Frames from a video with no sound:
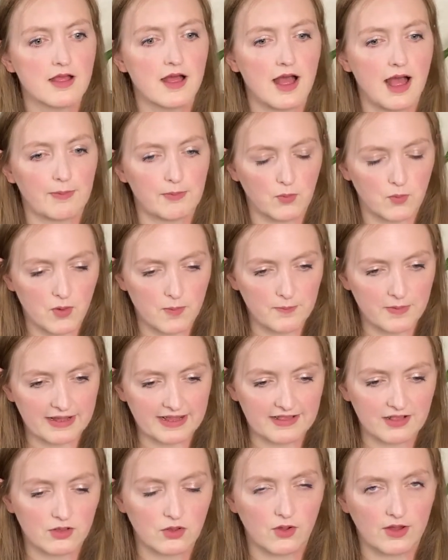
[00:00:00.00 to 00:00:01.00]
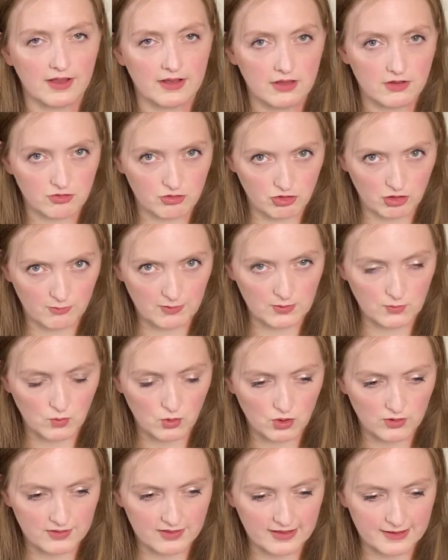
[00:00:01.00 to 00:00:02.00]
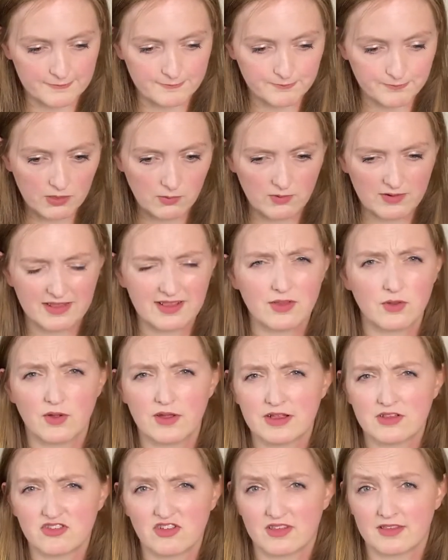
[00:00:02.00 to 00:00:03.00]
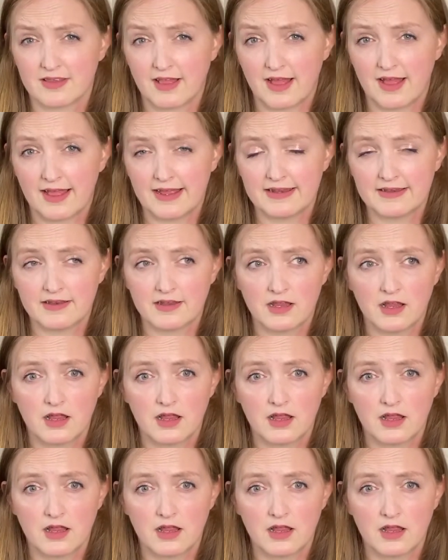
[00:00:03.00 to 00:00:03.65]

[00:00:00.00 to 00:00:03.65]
I put 1 back in soil, 2 in water. The 1 in soil just died.